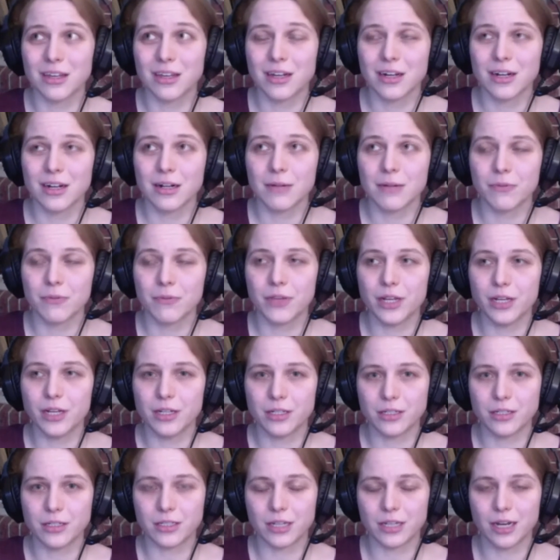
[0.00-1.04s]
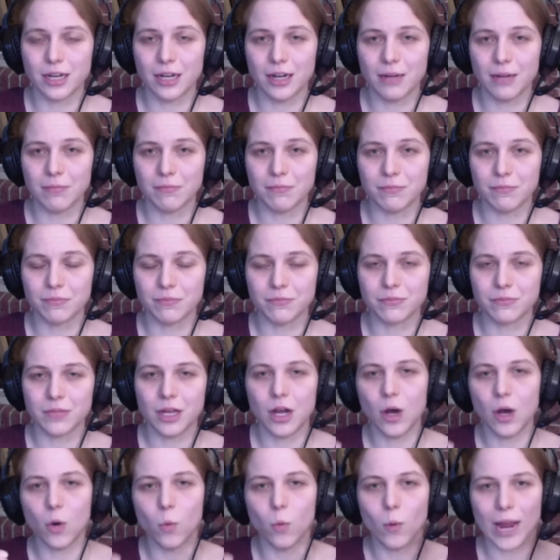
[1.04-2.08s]
that is a
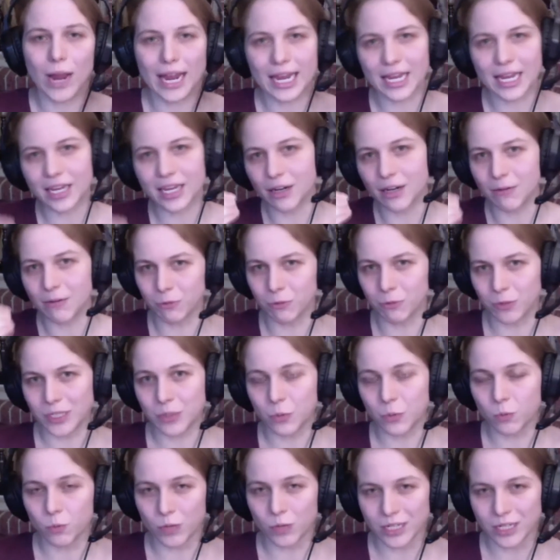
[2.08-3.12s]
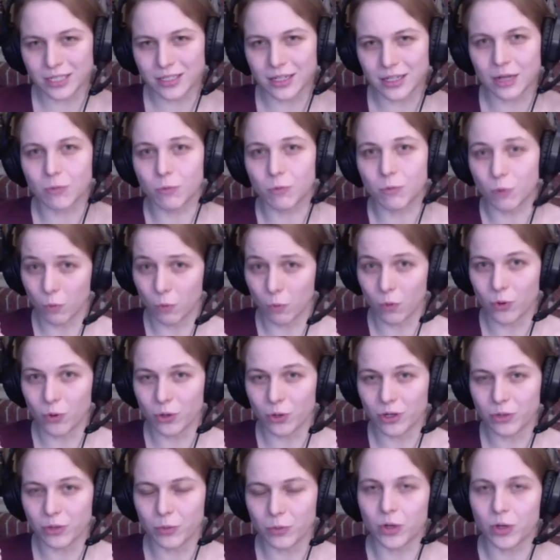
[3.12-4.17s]
weighing of risk and reward.
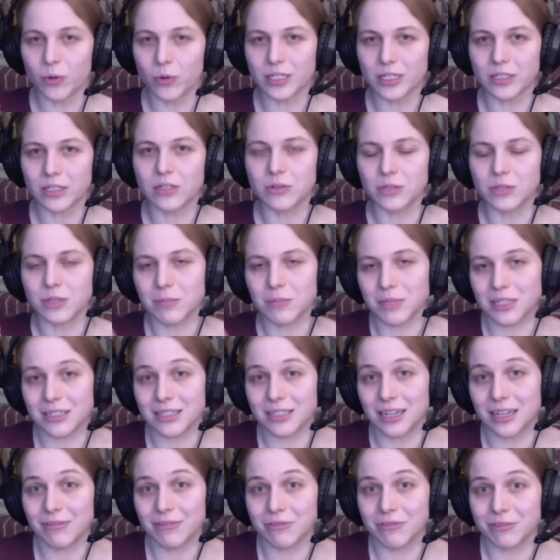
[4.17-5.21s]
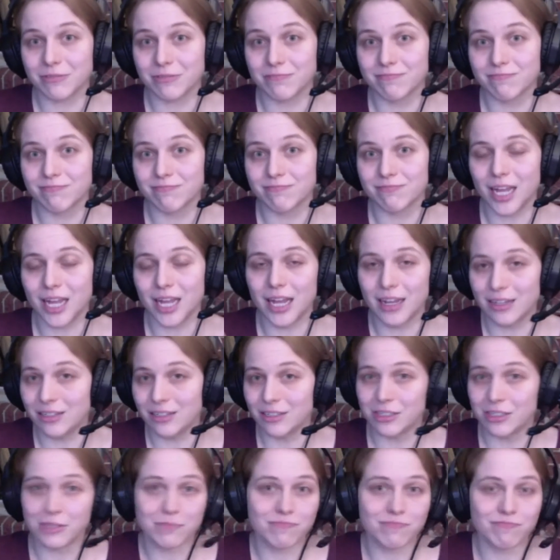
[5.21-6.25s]
We're going to do something safe, and
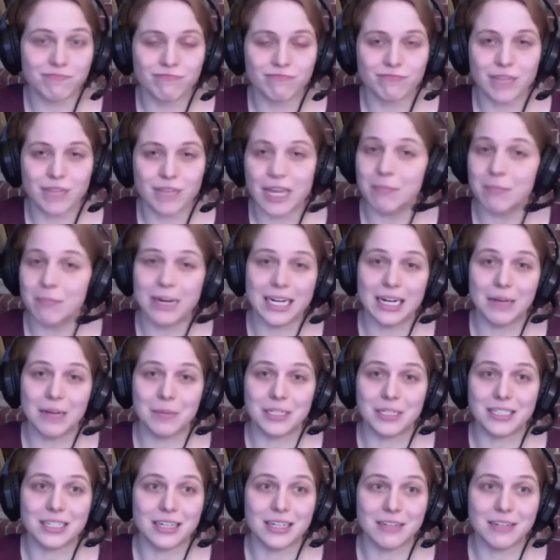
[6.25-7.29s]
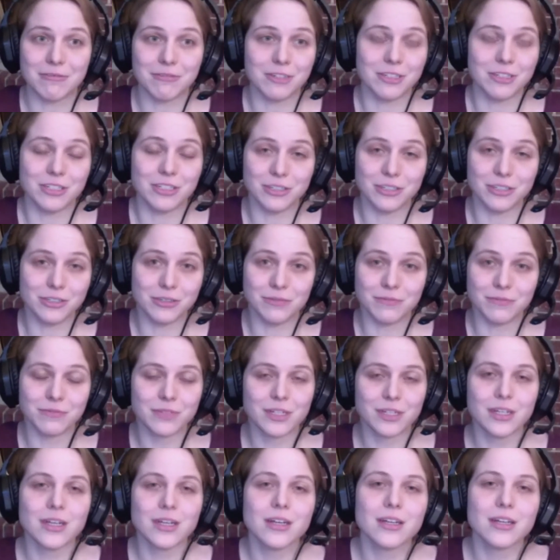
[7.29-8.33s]
it might not be safe until
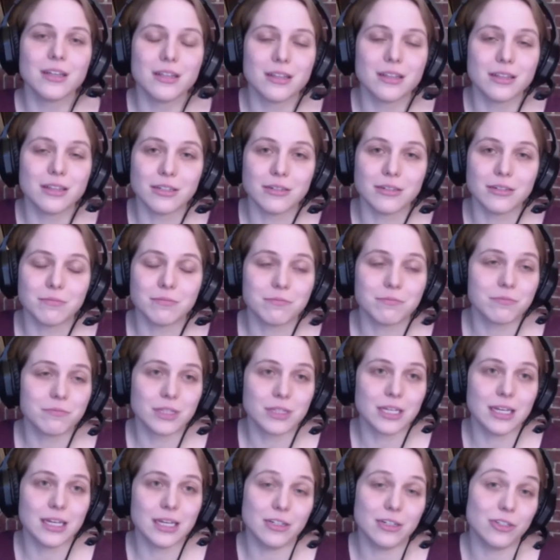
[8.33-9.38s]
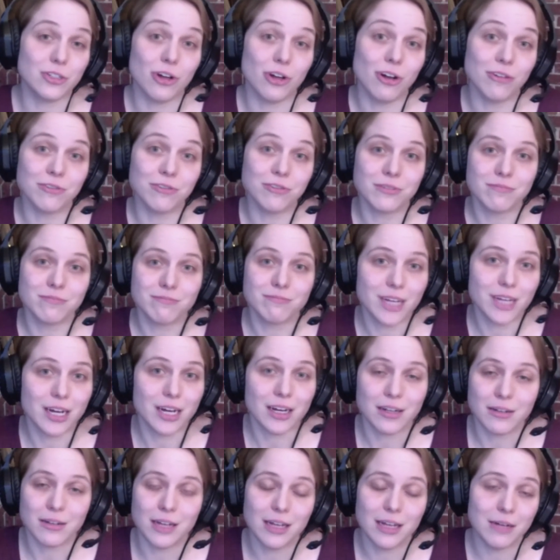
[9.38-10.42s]
it is solved.
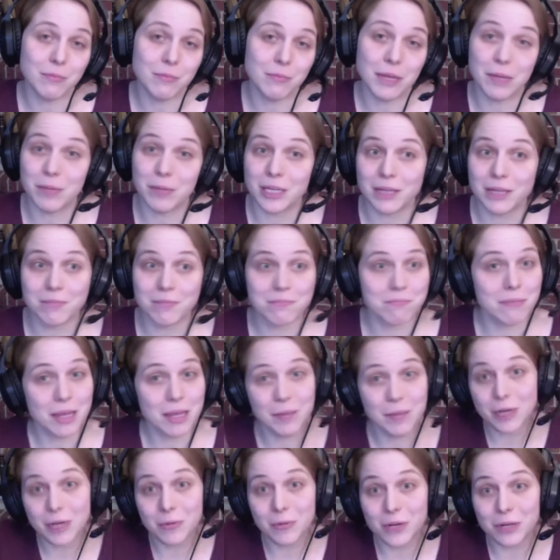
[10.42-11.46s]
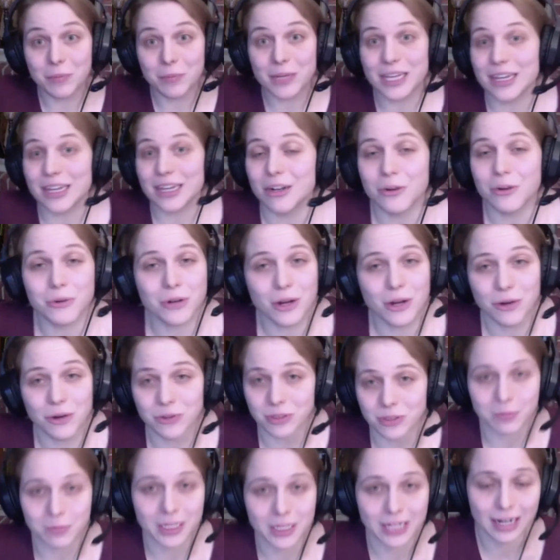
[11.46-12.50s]
And maybe it will be, and who knows,
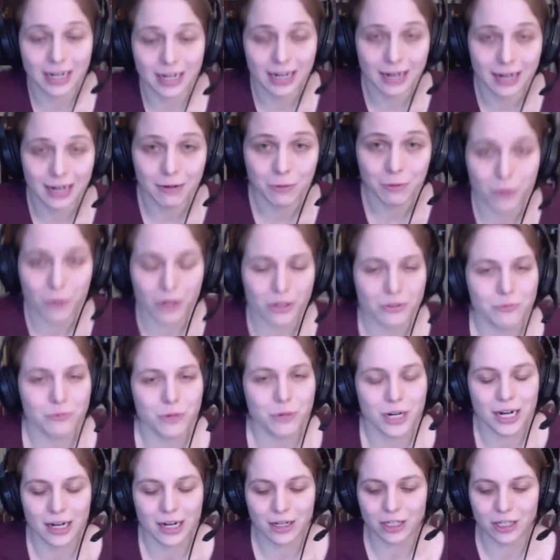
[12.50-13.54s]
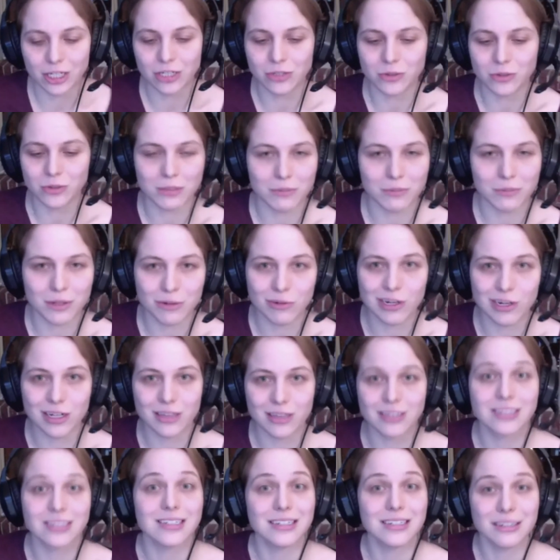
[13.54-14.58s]
but we're not going to do something reckless
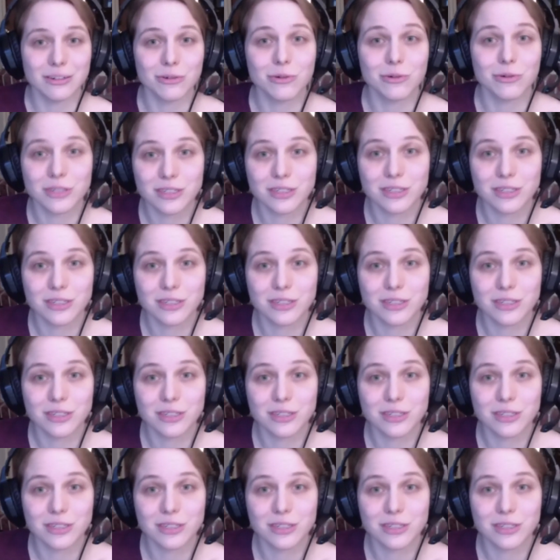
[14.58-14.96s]
indoors.